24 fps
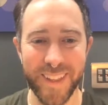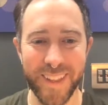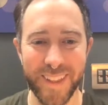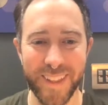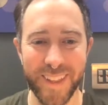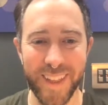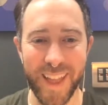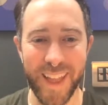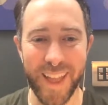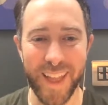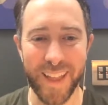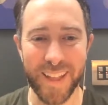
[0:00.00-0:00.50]

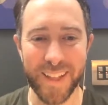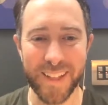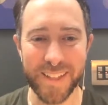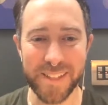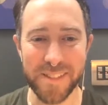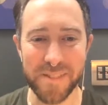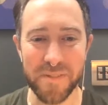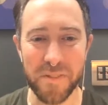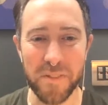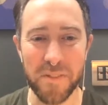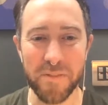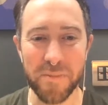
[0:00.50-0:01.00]

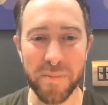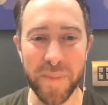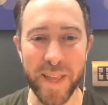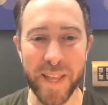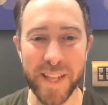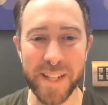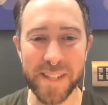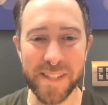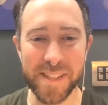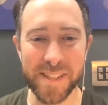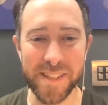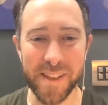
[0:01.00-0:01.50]
And if you've
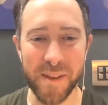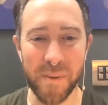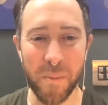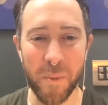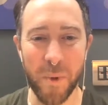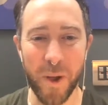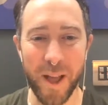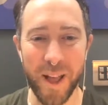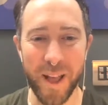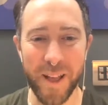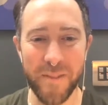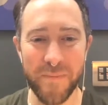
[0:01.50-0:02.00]
been
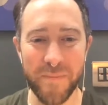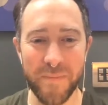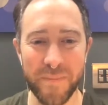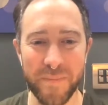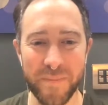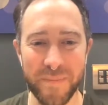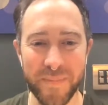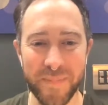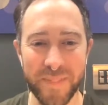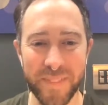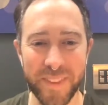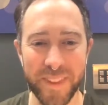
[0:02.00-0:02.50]
somewhere,
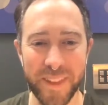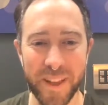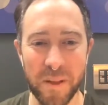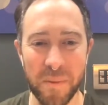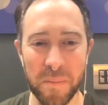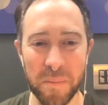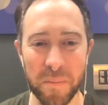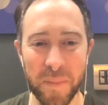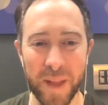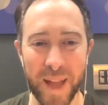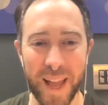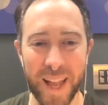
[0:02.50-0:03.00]

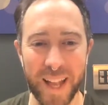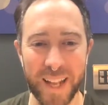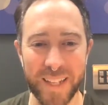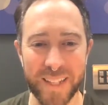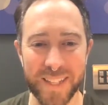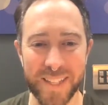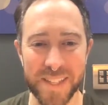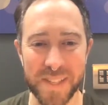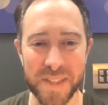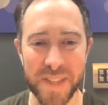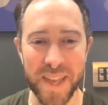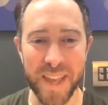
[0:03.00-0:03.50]
come
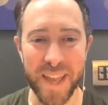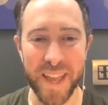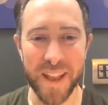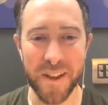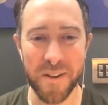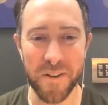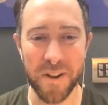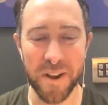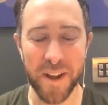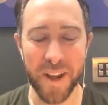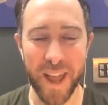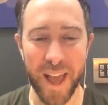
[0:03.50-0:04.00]
back to the
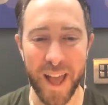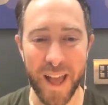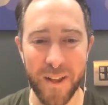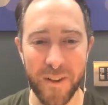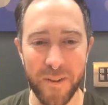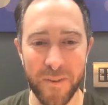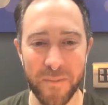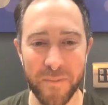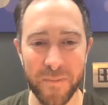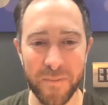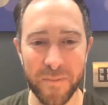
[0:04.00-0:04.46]
here and now.